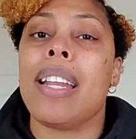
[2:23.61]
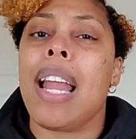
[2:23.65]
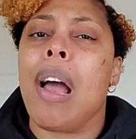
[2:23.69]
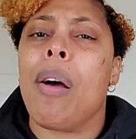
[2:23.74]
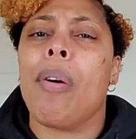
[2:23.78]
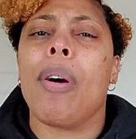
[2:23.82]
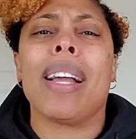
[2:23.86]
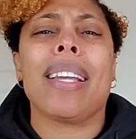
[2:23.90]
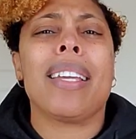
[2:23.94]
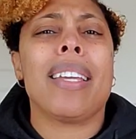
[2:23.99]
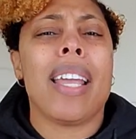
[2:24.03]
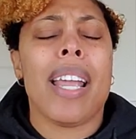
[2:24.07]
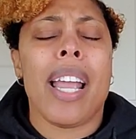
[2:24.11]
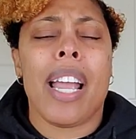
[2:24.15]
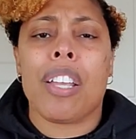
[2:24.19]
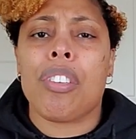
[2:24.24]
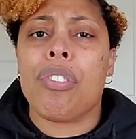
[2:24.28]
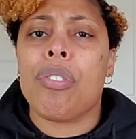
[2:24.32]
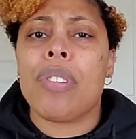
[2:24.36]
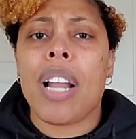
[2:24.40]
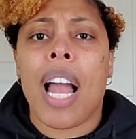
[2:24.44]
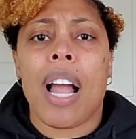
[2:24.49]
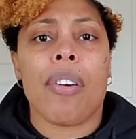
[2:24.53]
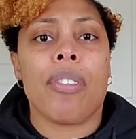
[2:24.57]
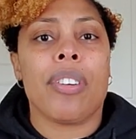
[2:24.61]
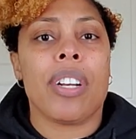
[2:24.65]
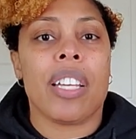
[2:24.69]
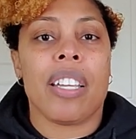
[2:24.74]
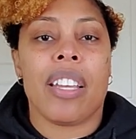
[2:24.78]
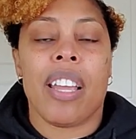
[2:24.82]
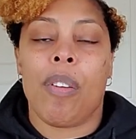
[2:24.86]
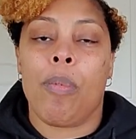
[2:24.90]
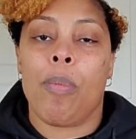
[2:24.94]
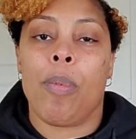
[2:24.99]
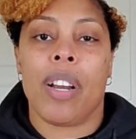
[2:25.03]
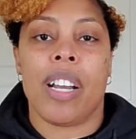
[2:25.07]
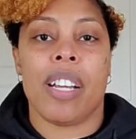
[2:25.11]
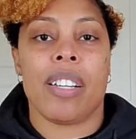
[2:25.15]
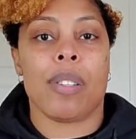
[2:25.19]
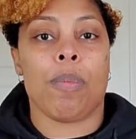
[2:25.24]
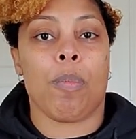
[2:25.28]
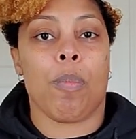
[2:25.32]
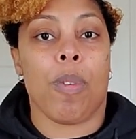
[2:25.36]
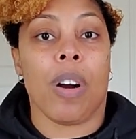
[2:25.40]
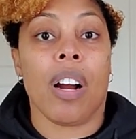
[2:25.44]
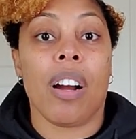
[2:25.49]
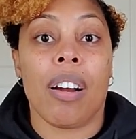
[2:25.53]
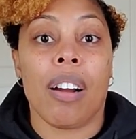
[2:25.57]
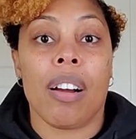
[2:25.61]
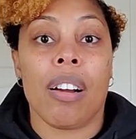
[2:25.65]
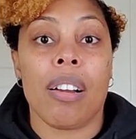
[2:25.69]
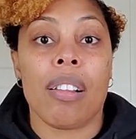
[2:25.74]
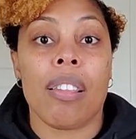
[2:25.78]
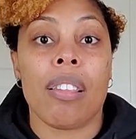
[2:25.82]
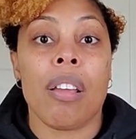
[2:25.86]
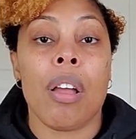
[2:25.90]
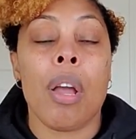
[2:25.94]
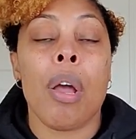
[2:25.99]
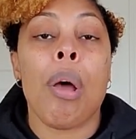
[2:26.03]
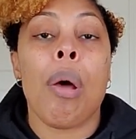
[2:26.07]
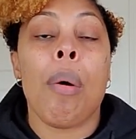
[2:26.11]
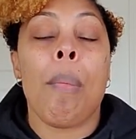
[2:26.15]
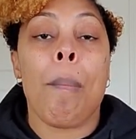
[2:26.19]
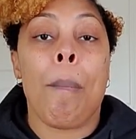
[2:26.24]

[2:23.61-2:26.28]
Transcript: Now, again, you're not going to get what it's worth,